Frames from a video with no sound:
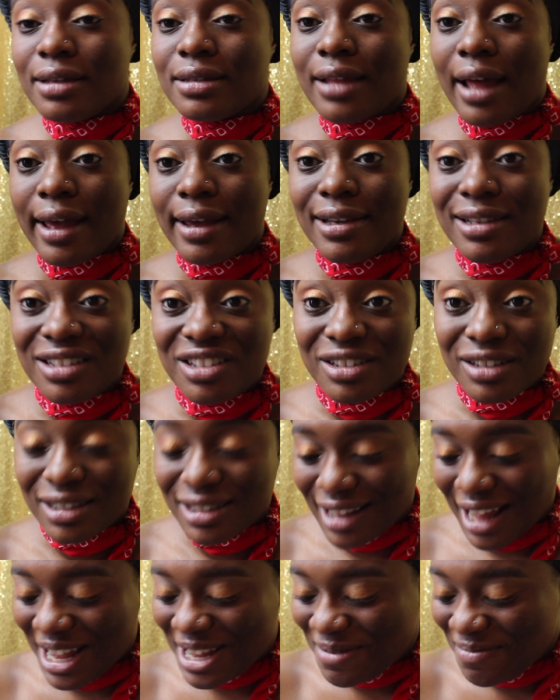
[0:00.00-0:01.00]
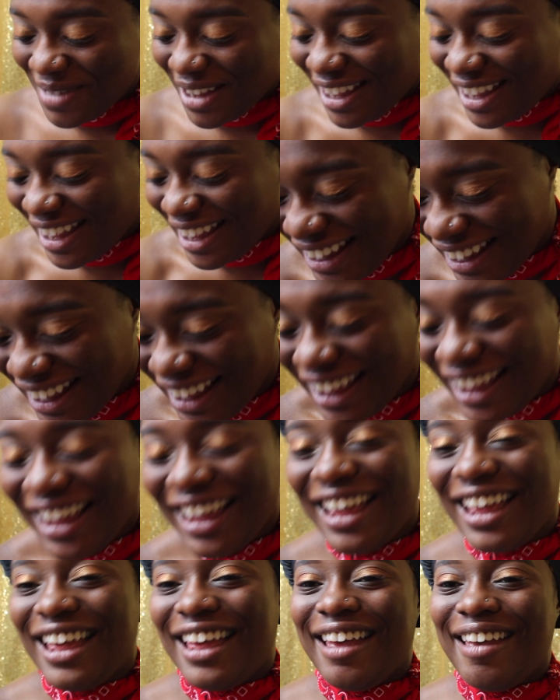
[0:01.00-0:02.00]
is that he's just like me
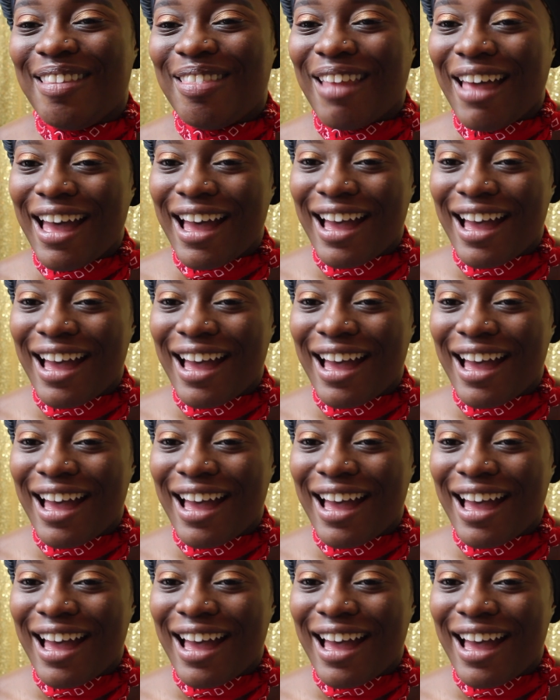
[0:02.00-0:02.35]
in the